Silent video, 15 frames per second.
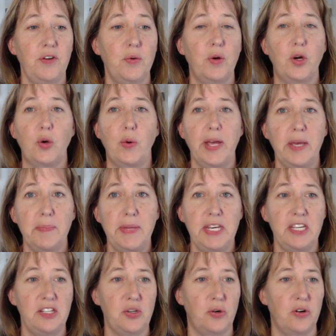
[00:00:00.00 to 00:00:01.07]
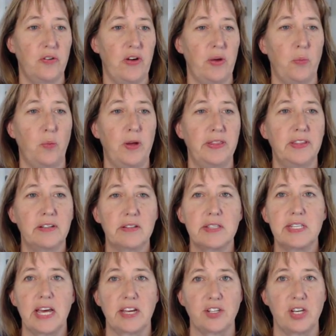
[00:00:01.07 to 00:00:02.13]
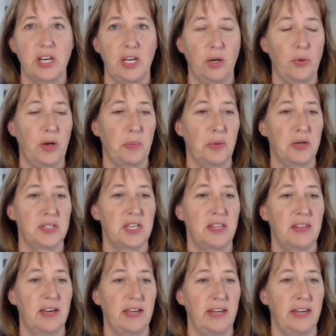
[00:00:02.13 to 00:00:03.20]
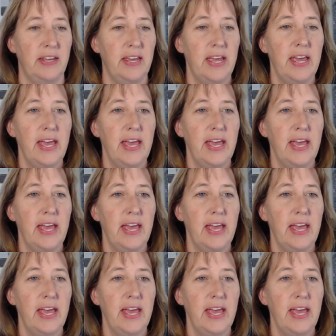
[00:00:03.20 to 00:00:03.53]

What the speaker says: give you a quick mini tour around one little section in QuickBooks Online.